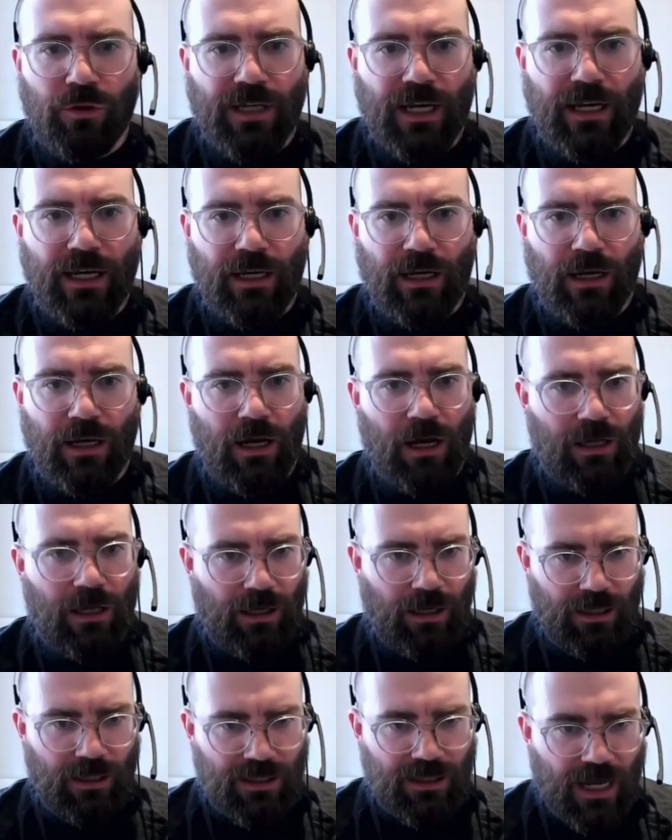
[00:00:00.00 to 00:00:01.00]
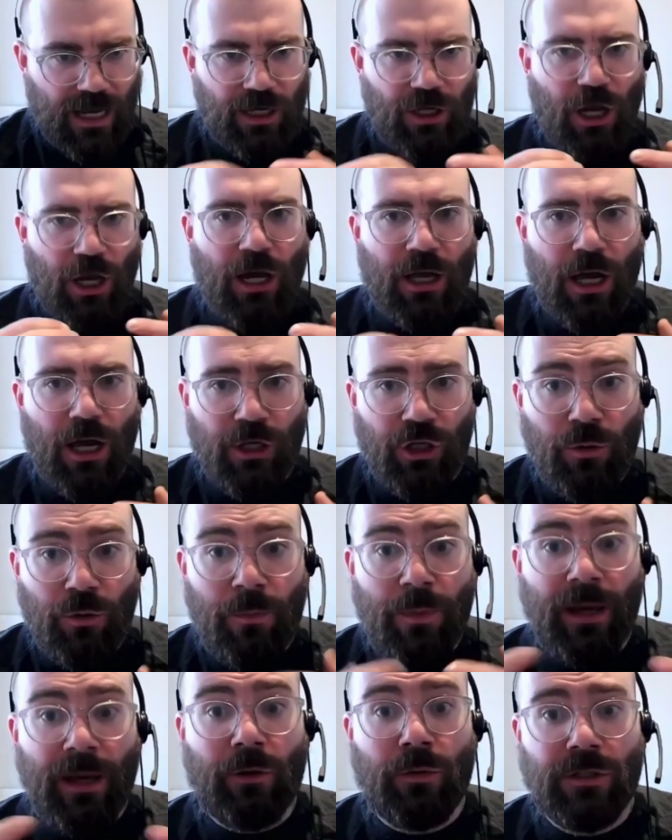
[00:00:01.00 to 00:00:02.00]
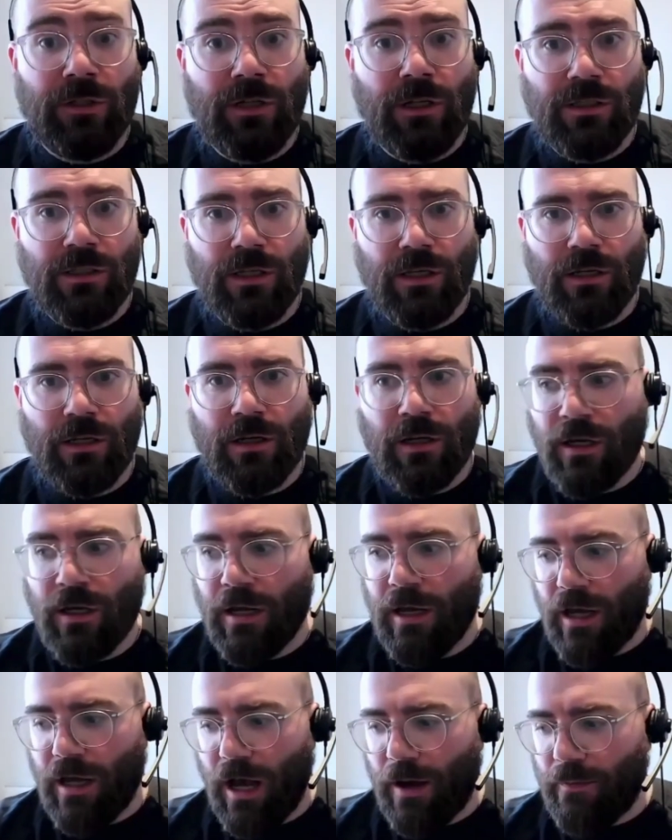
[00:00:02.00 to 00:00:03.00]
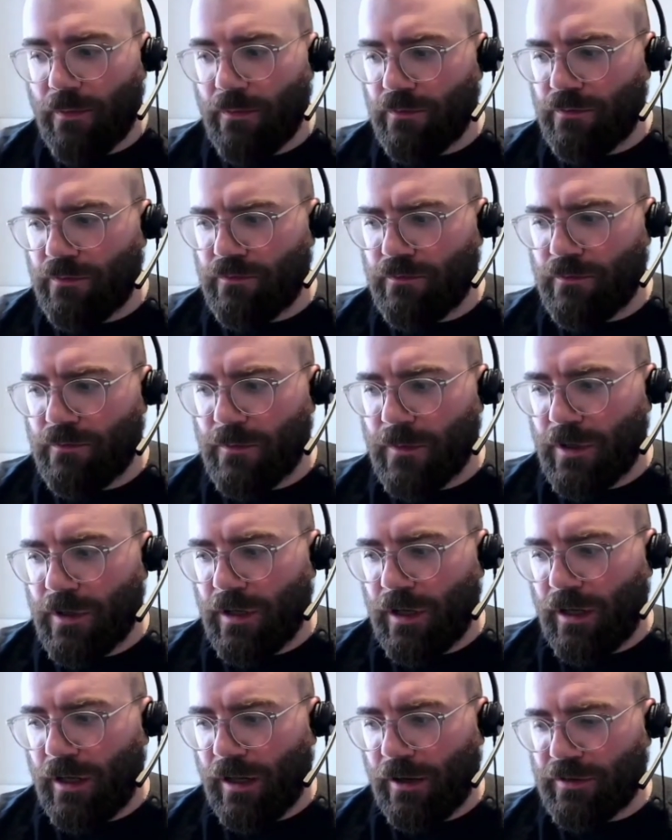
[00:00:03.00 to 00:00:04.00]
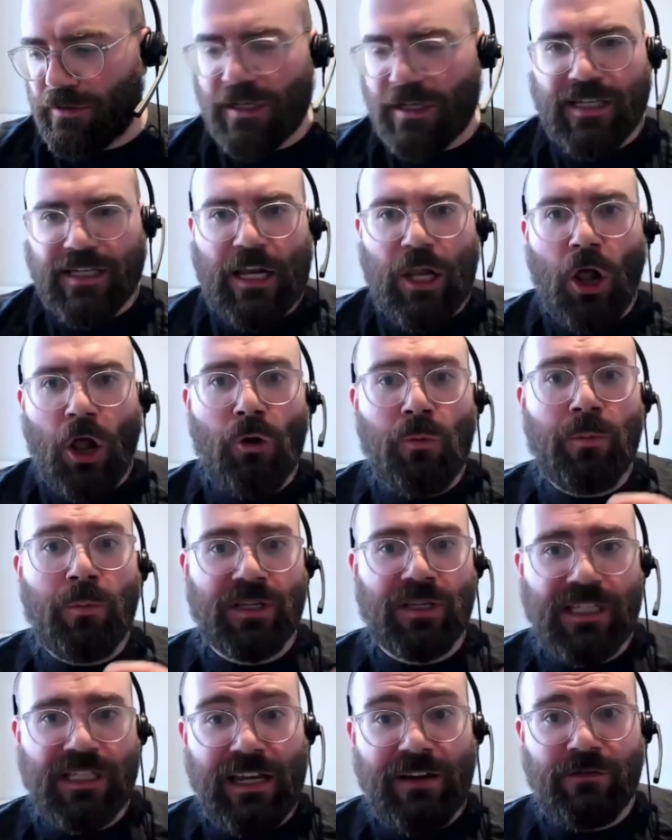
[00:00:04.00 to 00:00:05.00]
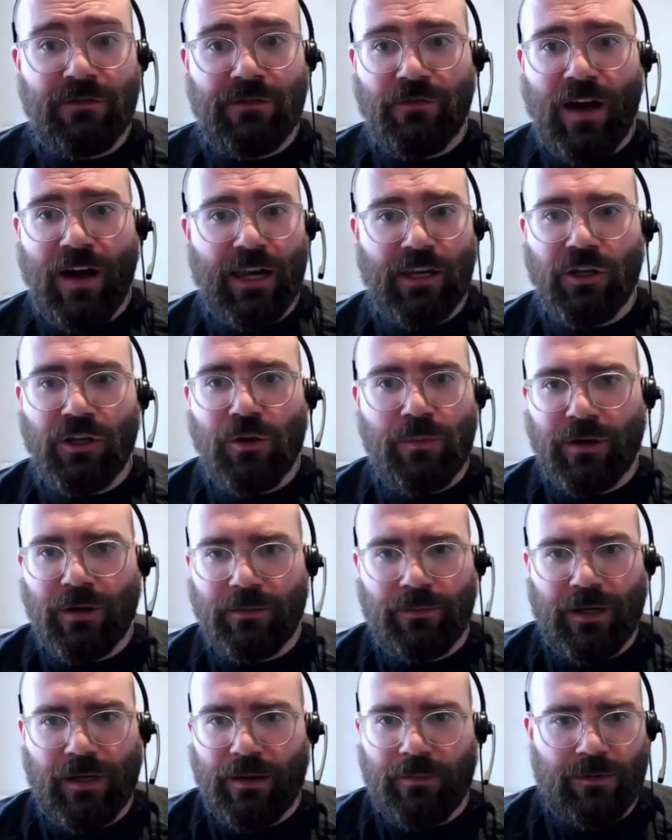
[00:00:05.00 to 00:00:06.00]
taking a, like you say, a ubiquitous and I was going to say low perceived value, but I